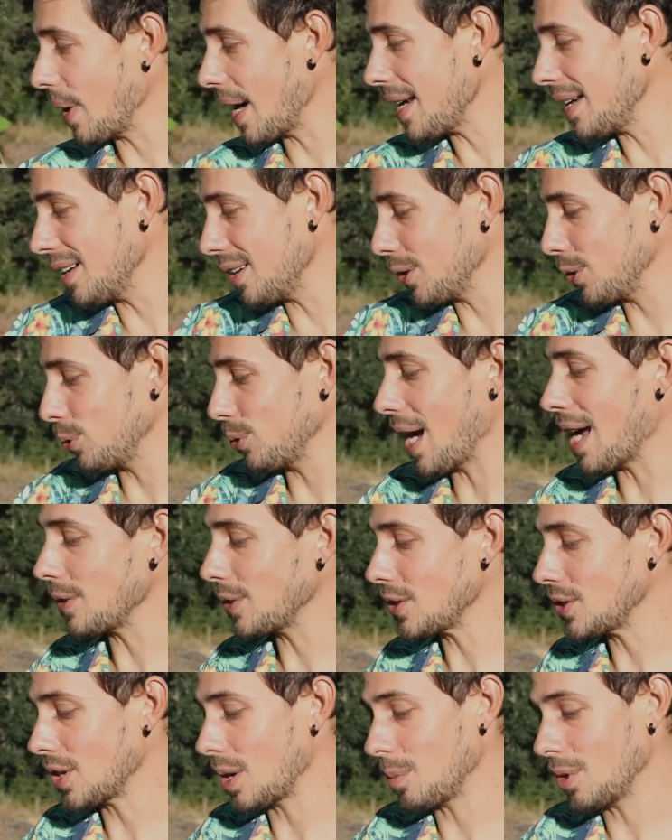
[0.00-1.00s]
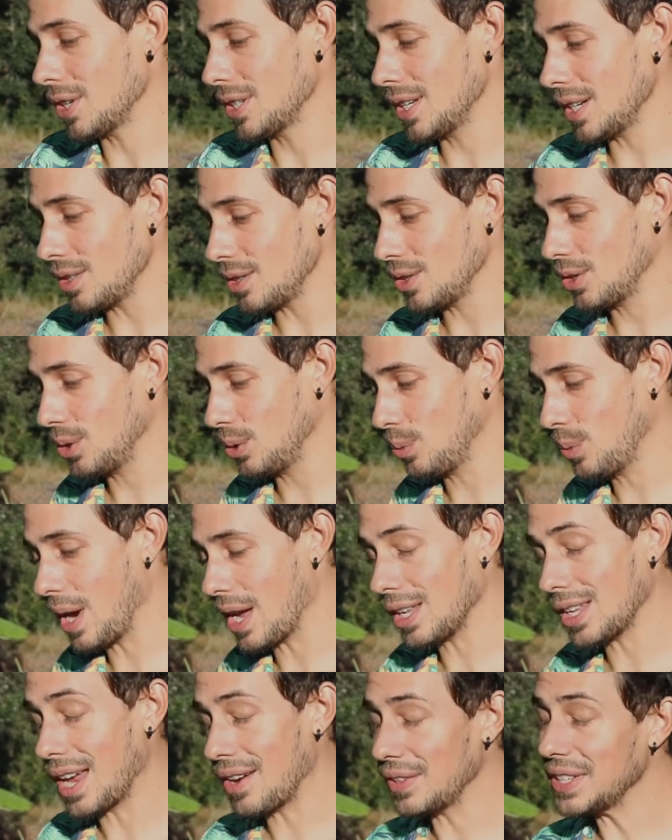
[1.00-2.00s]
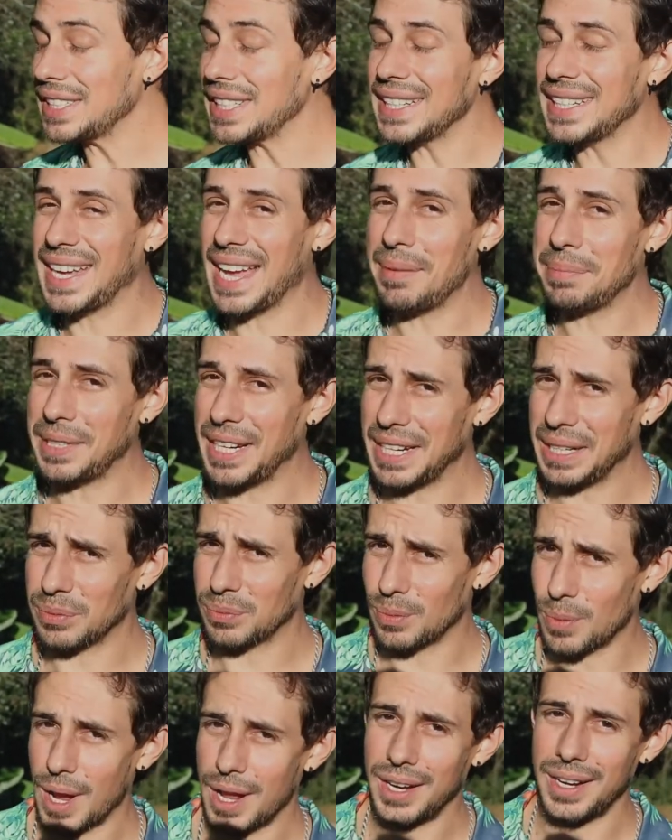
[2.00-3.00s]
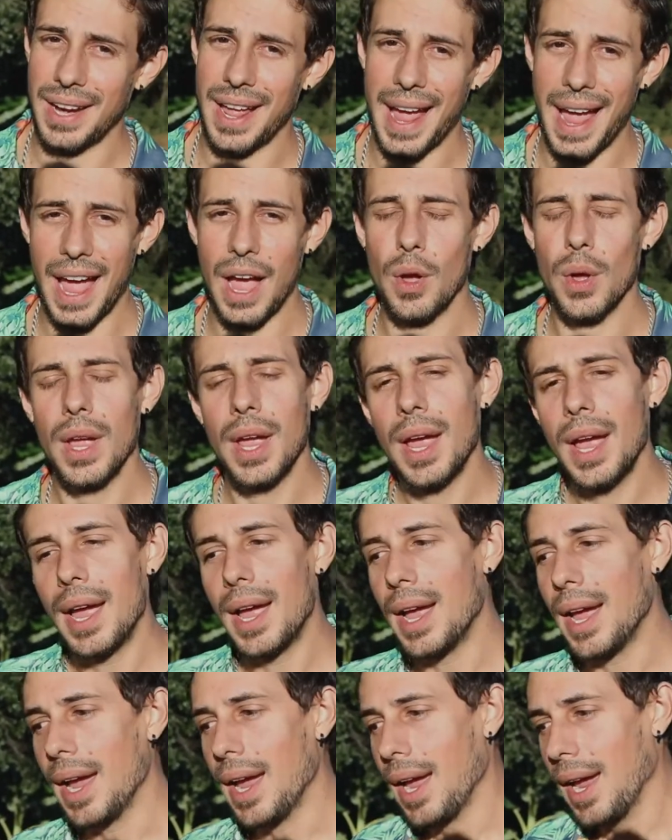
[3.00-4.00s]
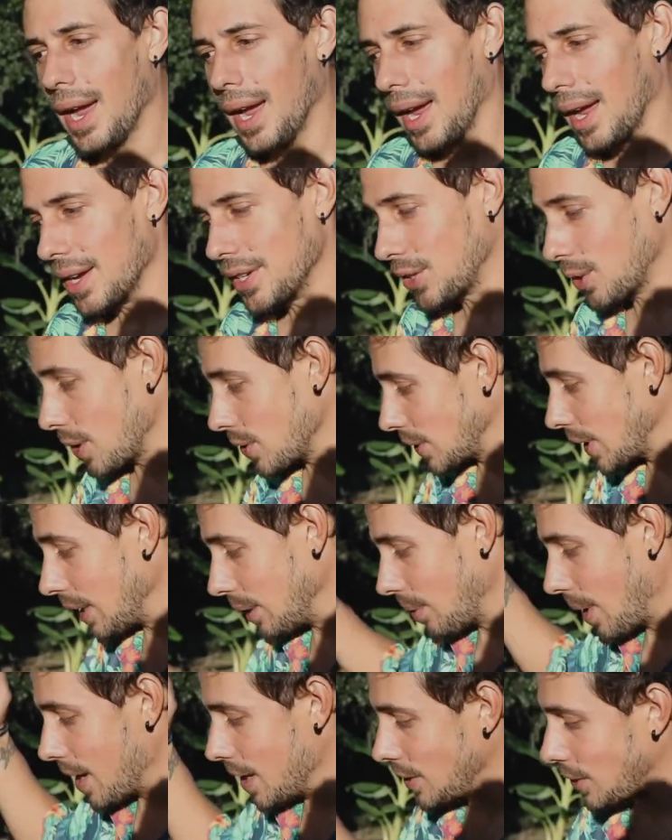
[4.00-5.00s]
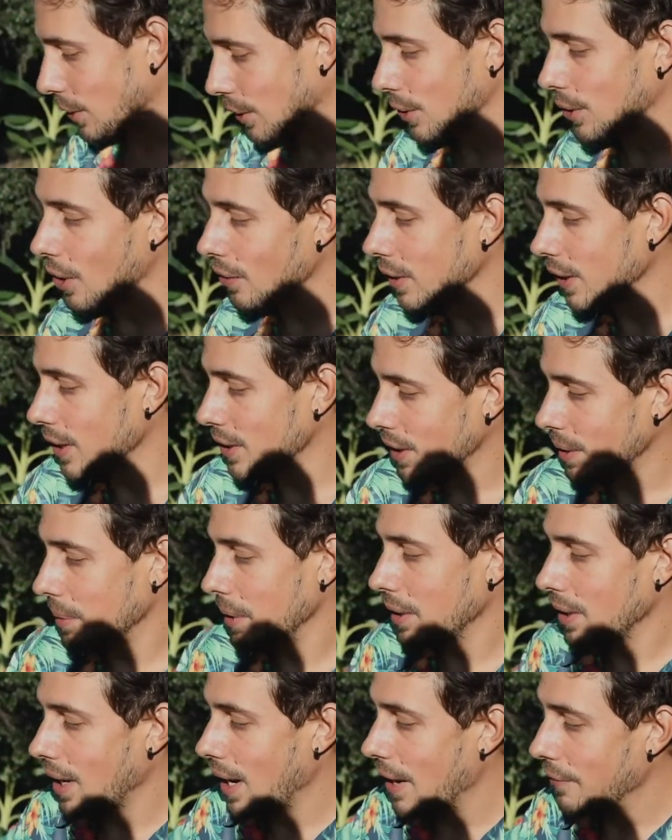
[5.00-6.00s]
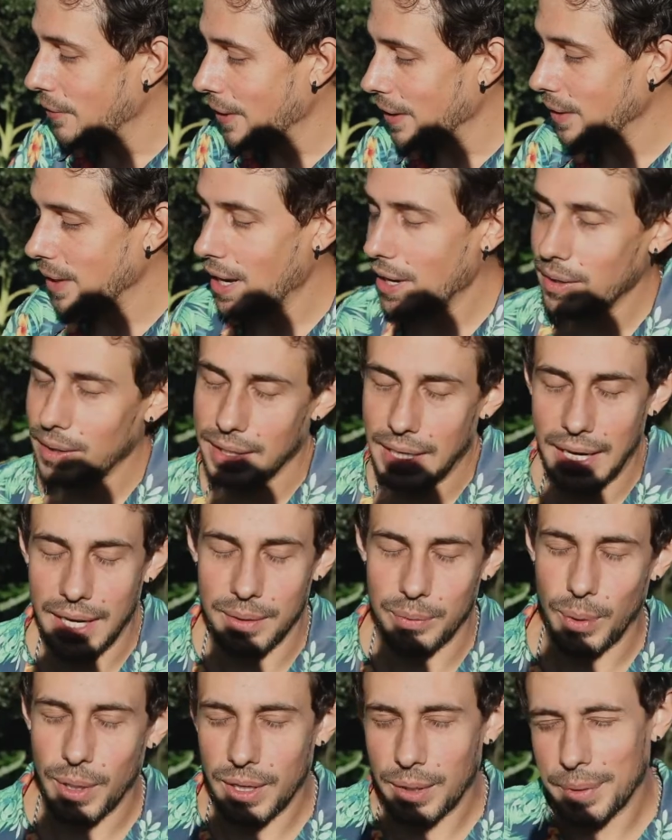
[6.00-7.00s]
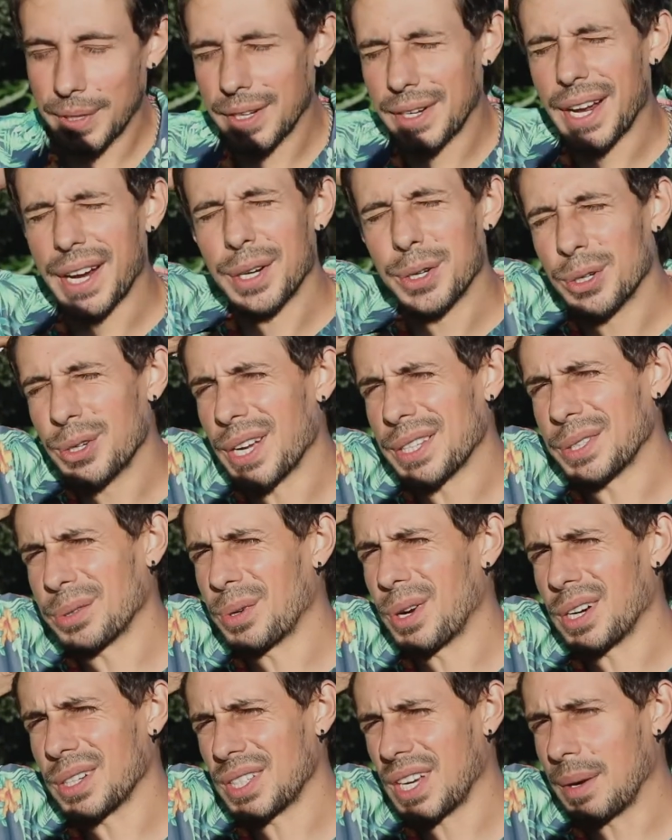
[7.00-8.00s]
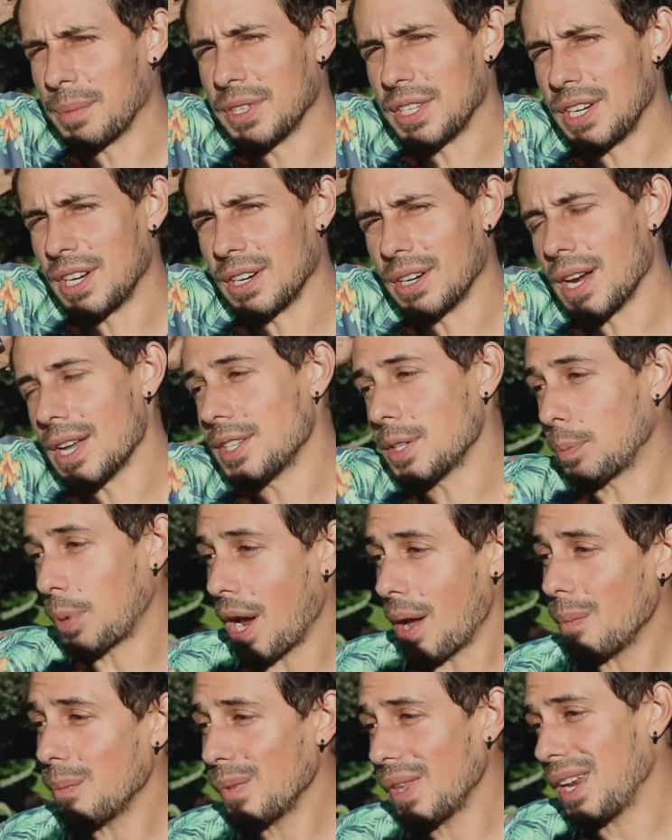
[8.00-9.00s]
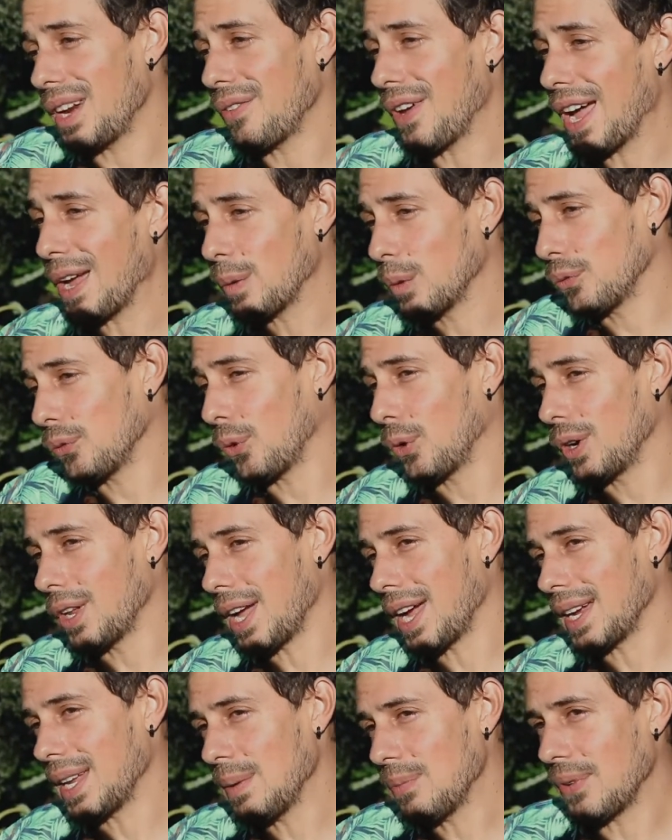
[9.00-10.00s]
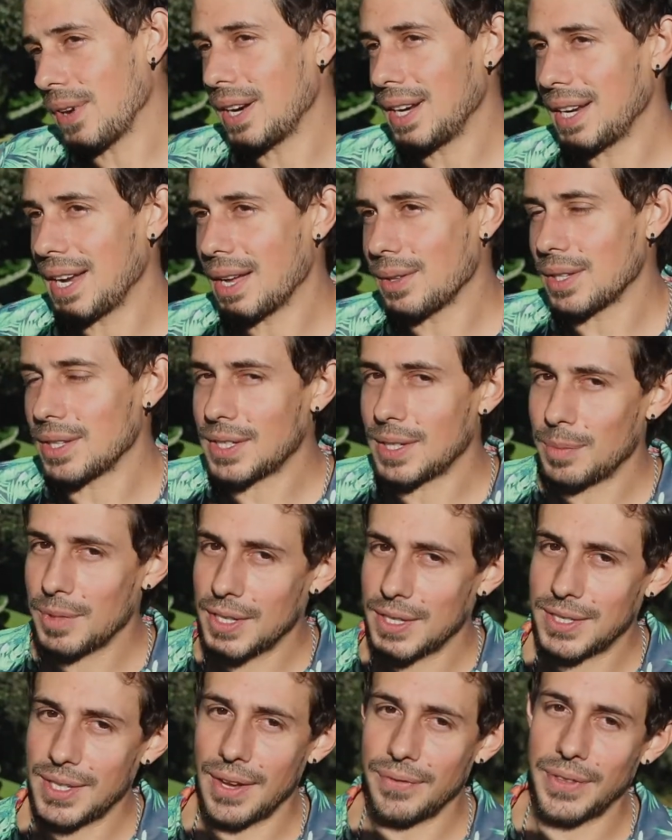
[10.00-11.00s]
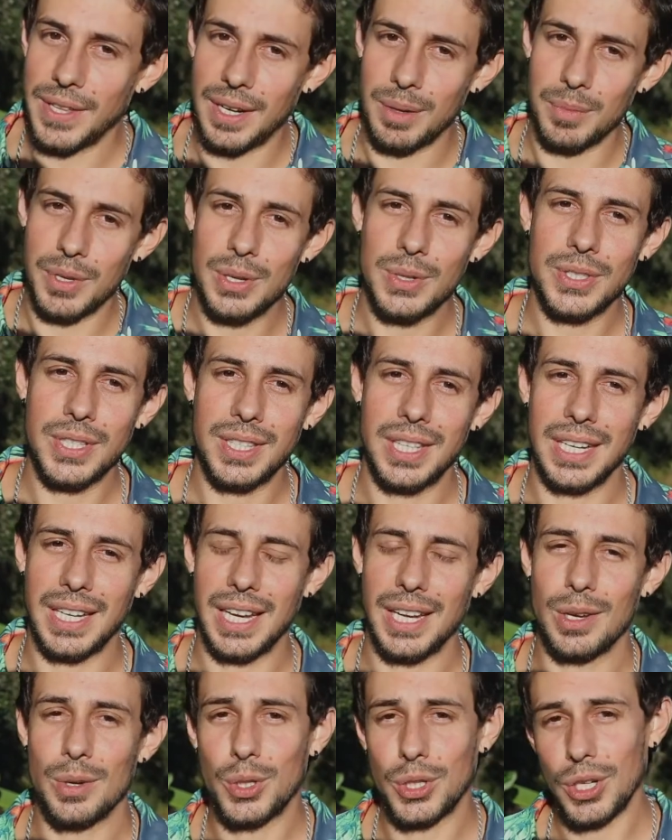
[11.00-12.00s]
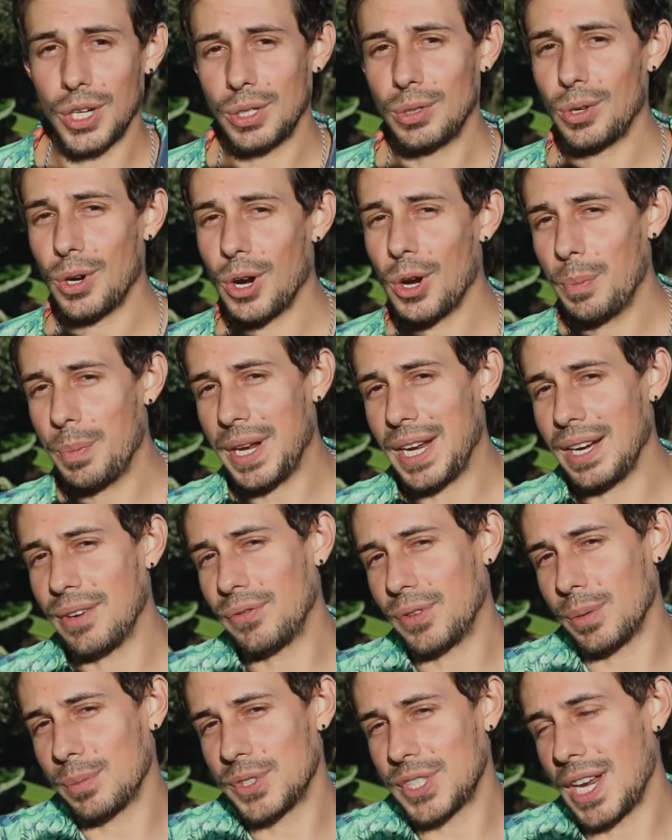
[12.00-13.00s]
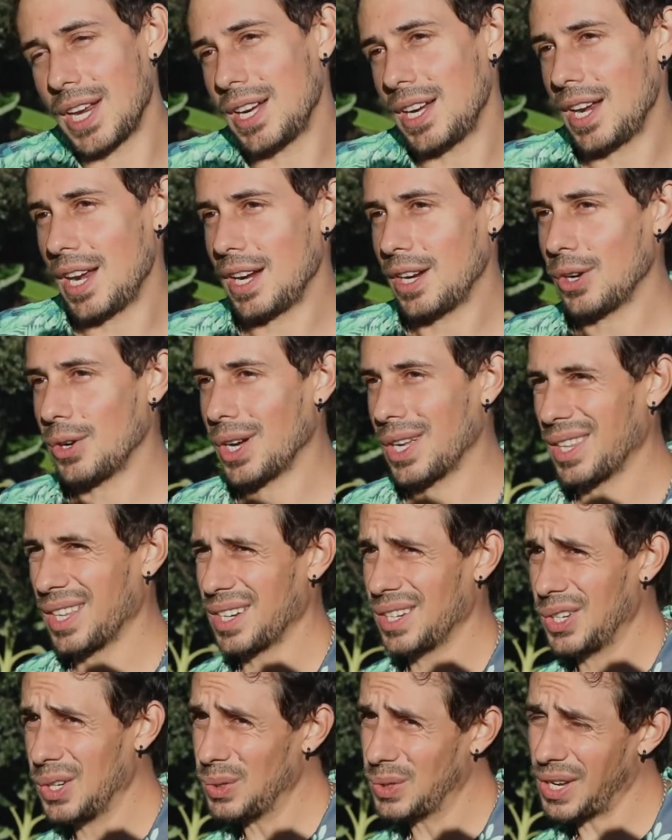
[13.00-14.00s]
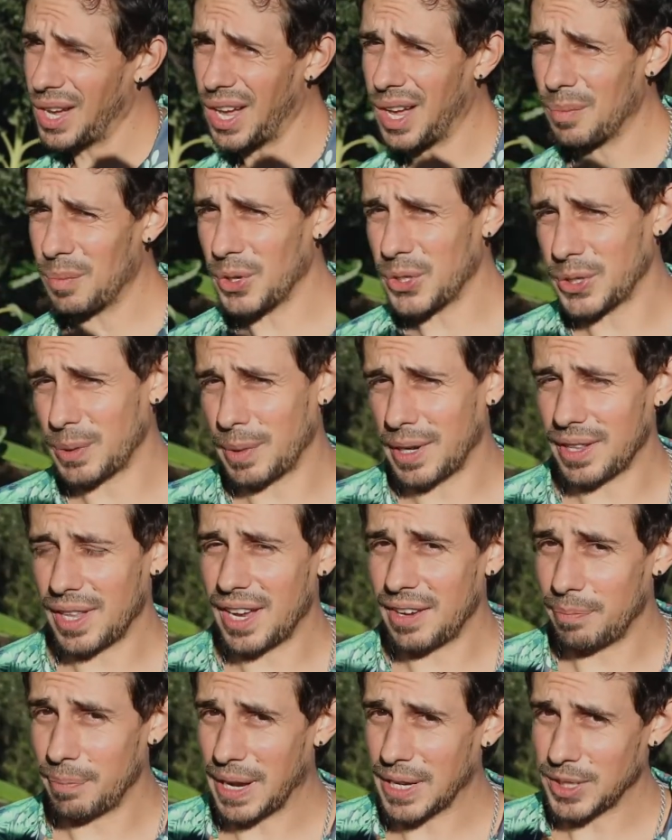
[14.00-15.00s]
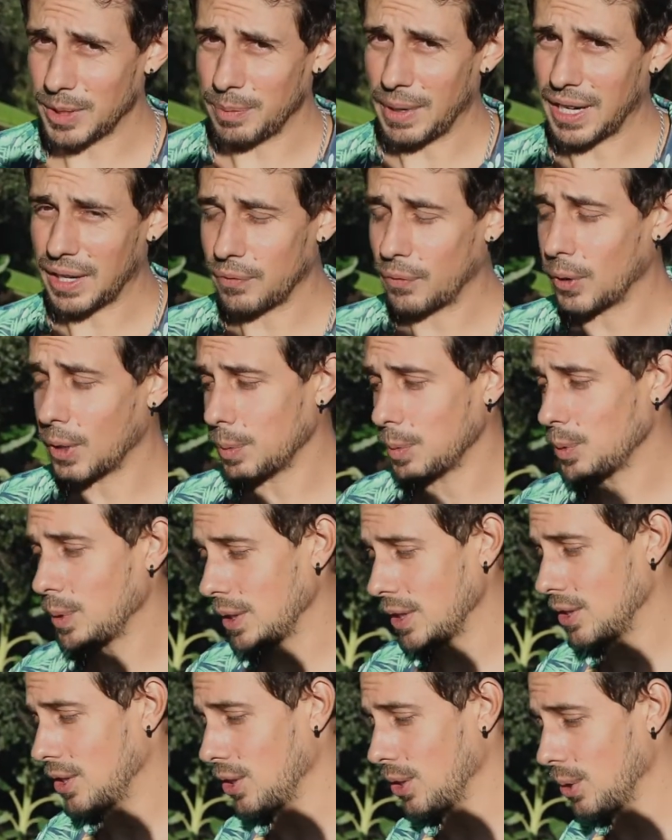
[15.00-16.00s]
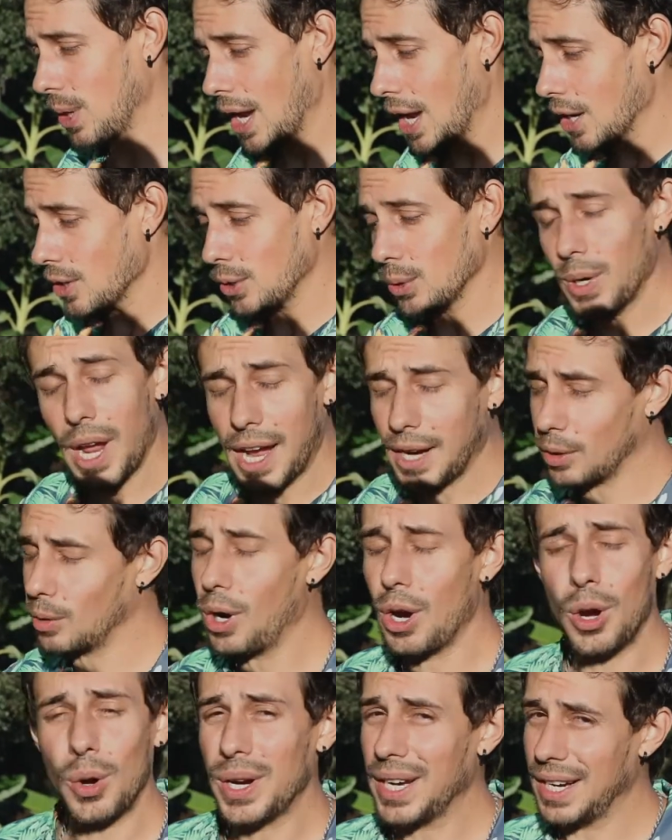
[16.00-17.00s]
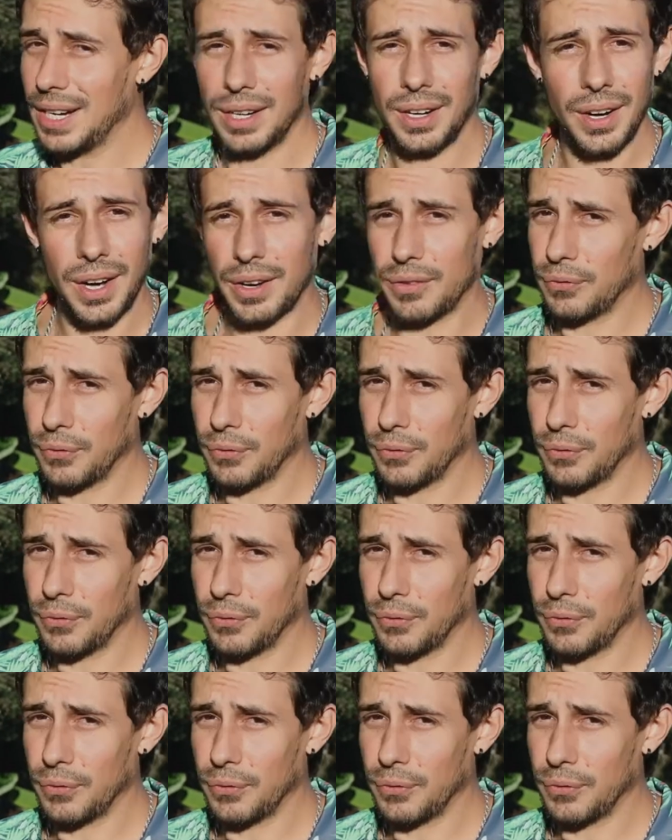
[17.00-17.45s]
right here throughout the summer didn't do well. Everything kept getting rotted out. And so I was getting ready to turn it over because I found out that watermelon I grew at the wrong time of the year. It's a problem that I've had with Florida. I keep finding out that some of the stuff that I'm used to thinking you should grow, being from San Diego and then Utah most of my life, bouncing back and forth between the two, do not grow here in